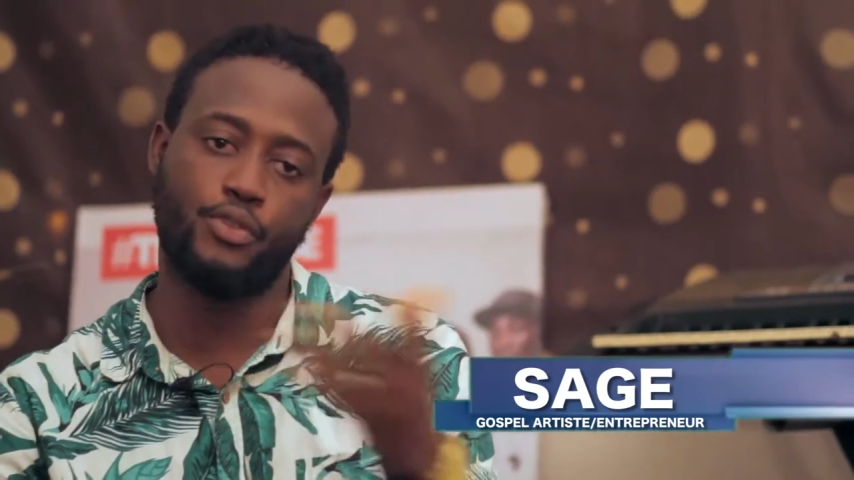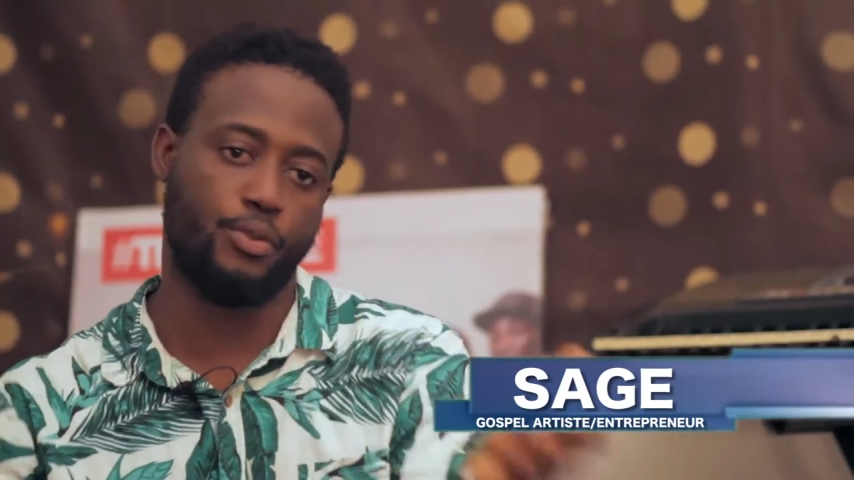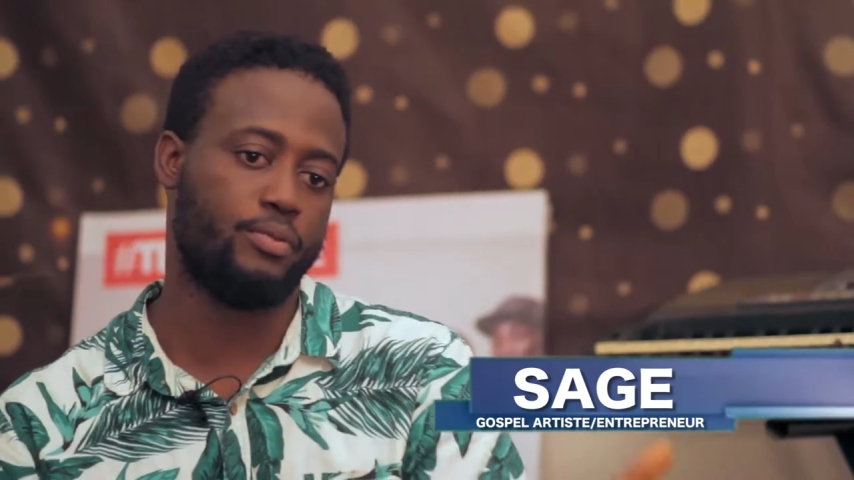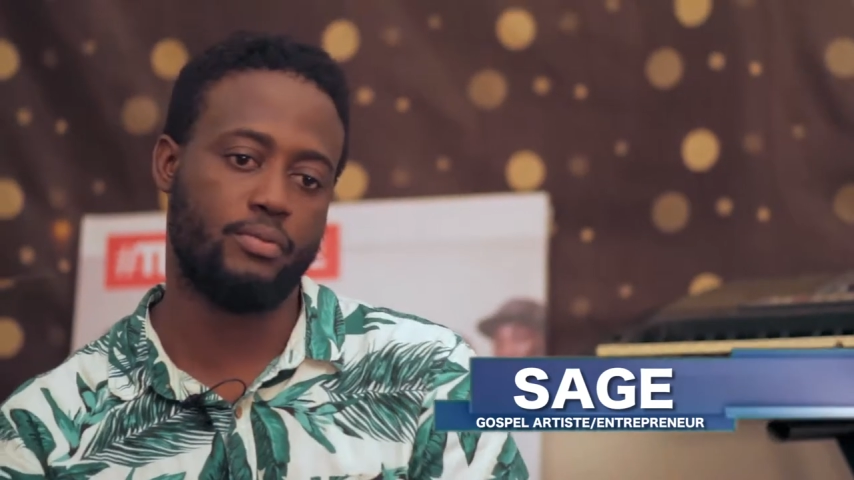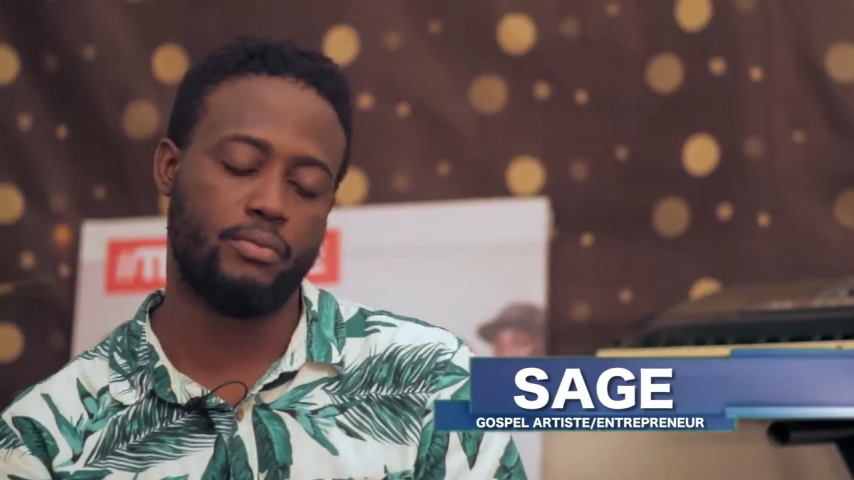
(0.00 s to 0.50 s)

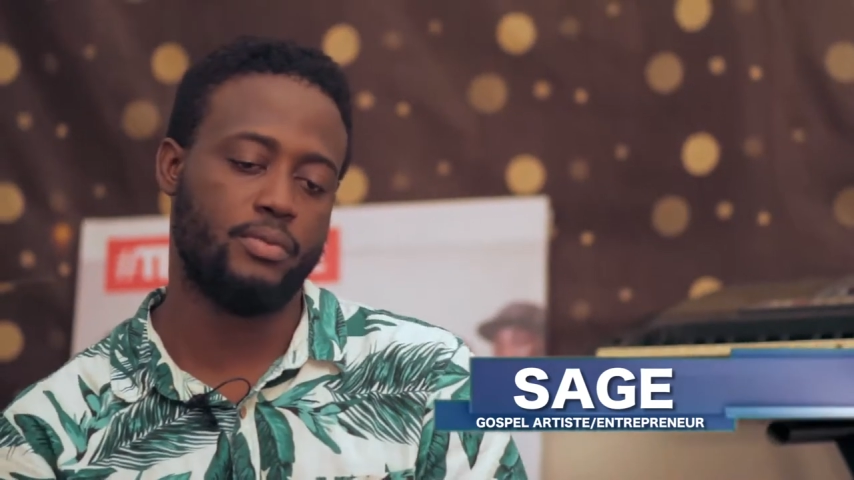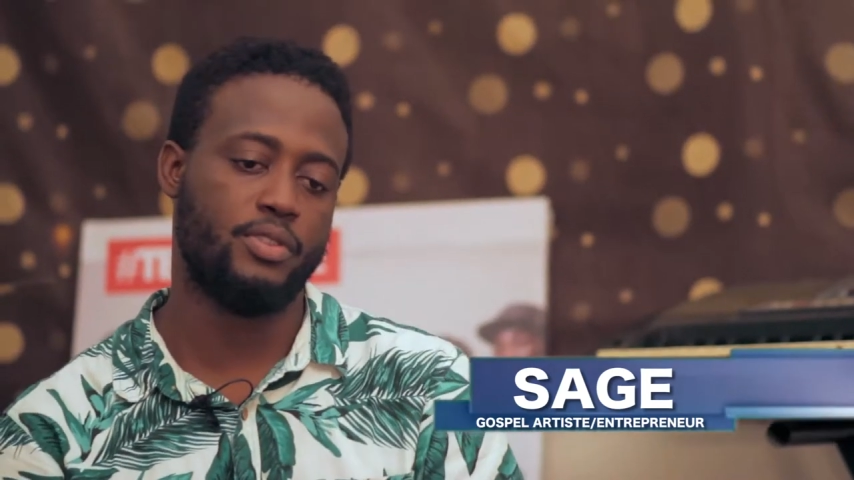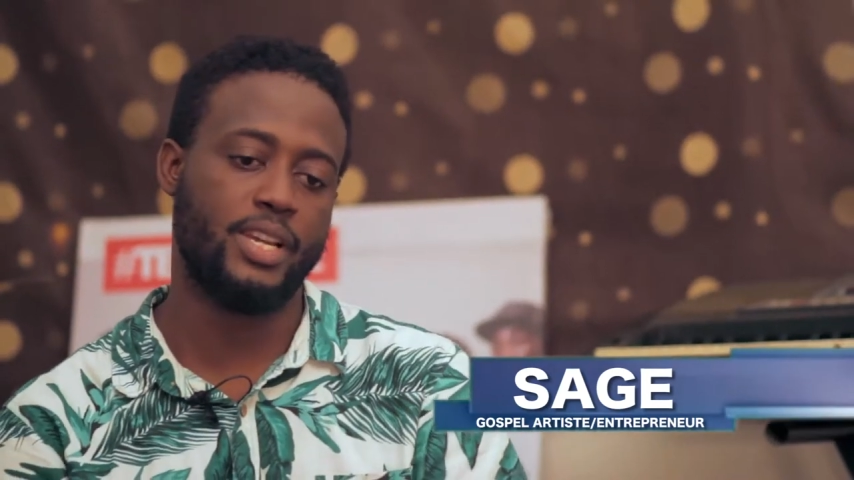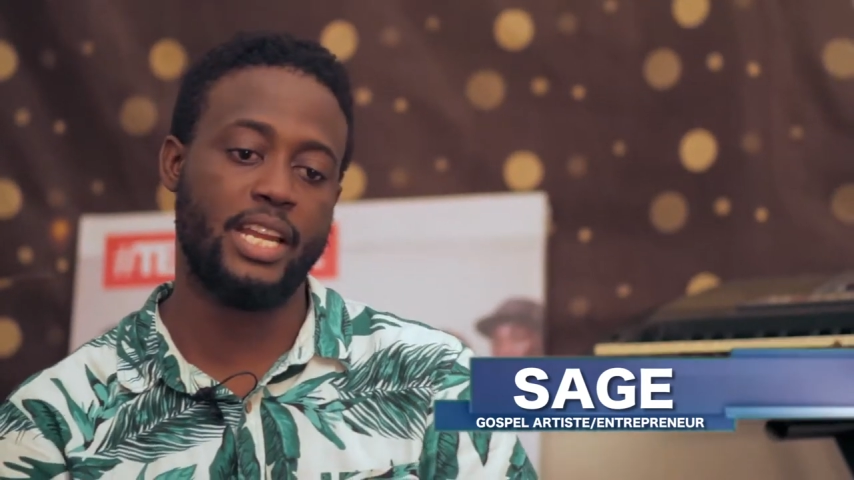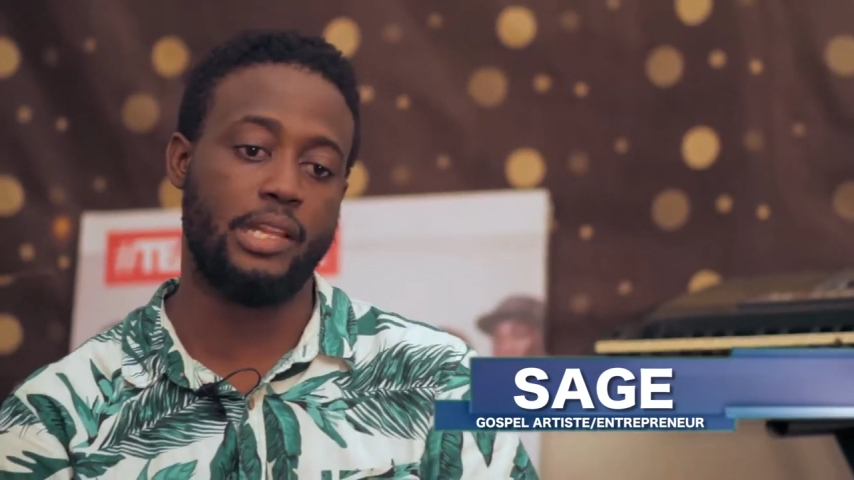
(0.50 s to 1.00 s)
Crew.
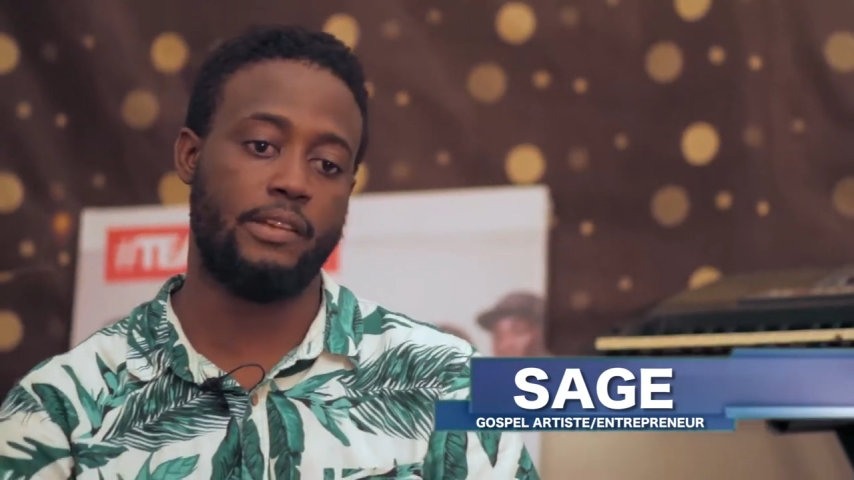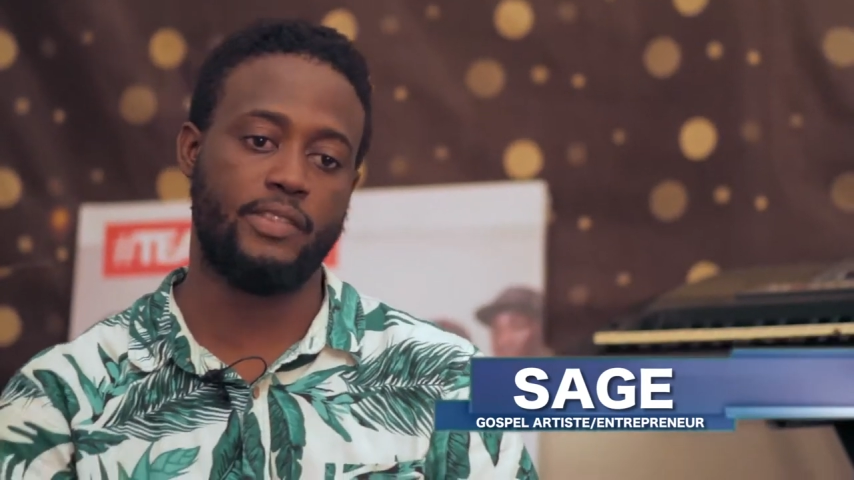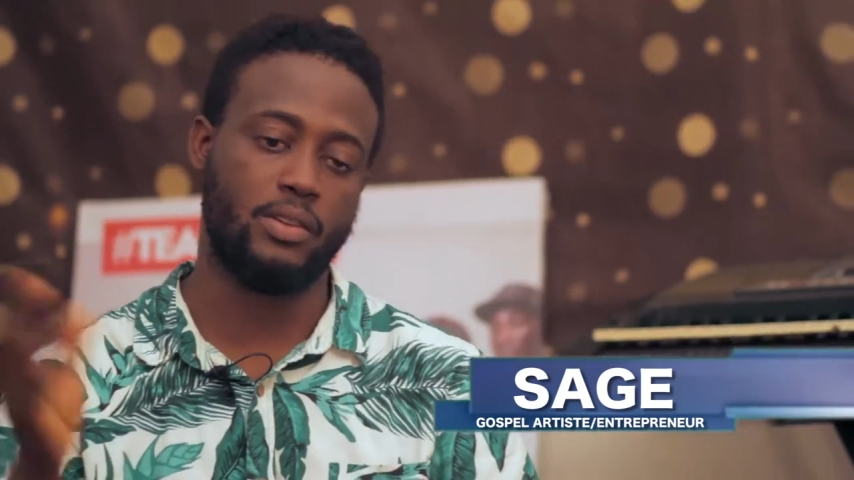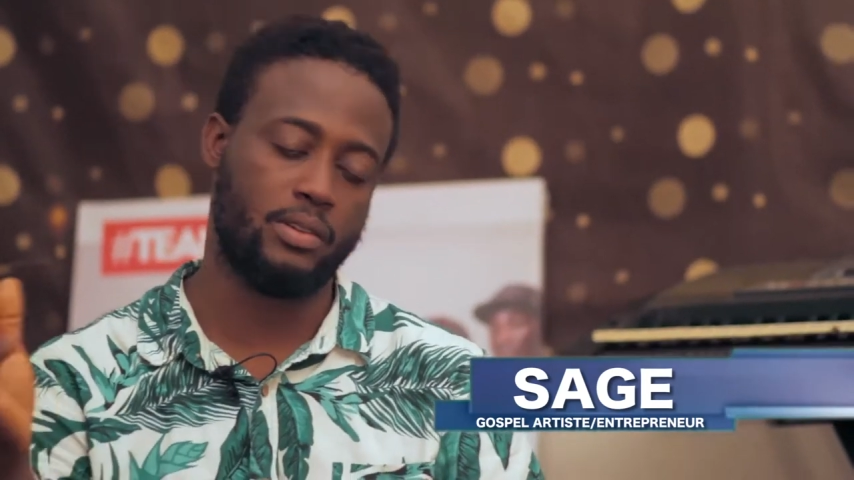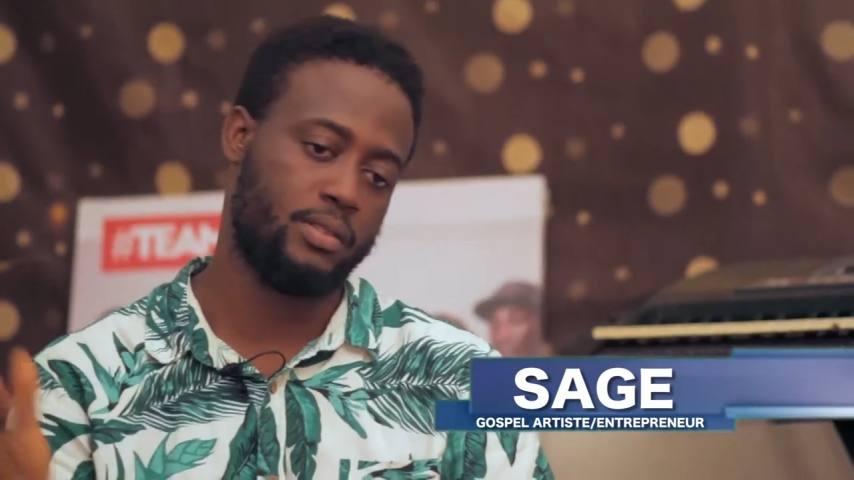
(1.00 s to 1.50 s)
You get a lot of
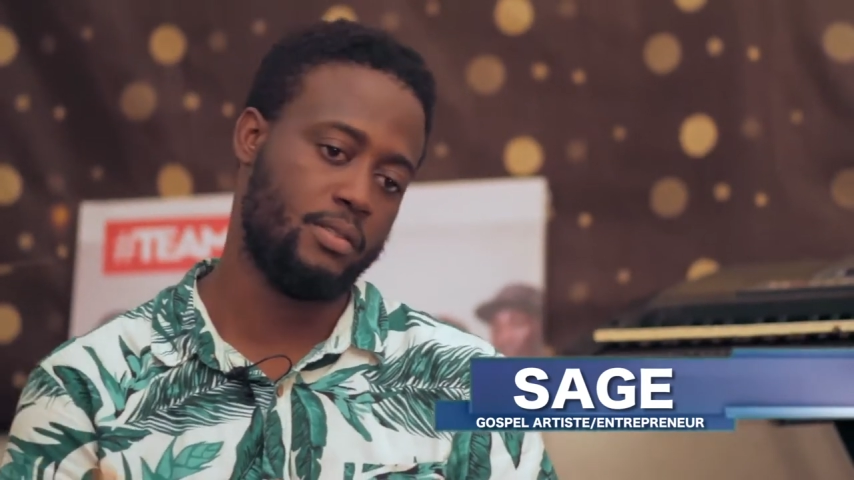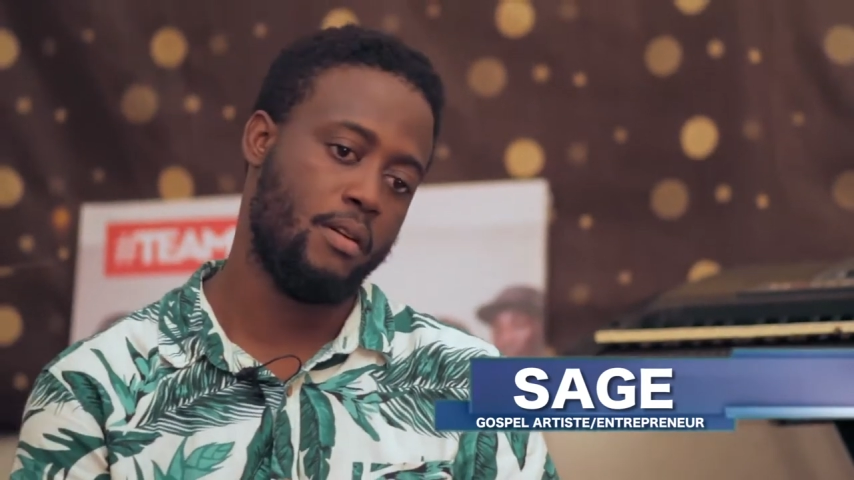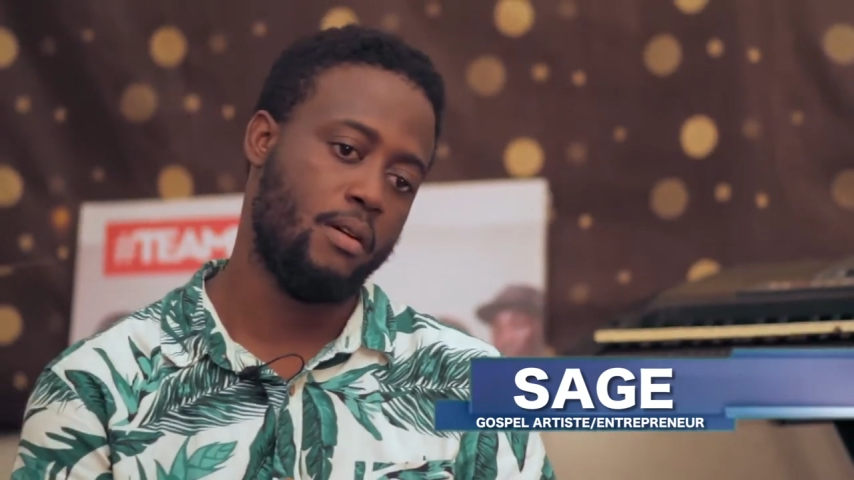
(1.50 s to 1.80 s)
songs.